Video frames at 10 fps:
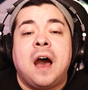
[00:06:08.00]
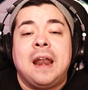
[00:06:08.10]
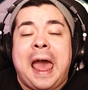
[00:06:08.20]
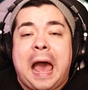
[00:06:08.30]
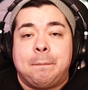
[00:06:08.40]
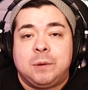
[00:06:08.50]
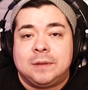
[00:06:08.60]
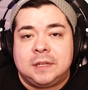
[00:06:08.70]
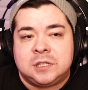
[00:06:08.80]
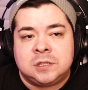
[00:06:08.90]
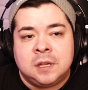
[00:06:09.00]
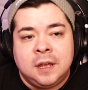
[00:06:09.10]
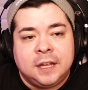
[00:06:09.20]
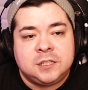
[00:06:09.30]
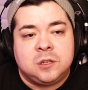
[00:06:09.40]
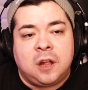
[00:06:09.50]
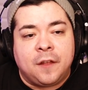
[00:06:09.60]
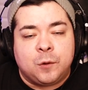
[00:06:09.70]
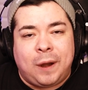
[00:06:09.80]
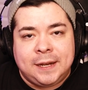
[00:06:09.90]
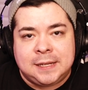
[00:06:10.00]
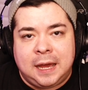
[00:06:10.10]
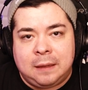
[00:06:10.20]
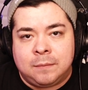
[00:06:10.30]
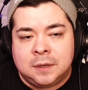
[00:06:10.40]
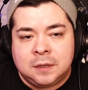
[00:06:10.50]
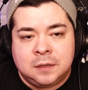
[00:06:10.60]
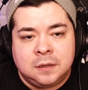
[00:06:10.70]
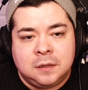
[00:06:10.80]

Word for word: not happy with this. It's not the right time.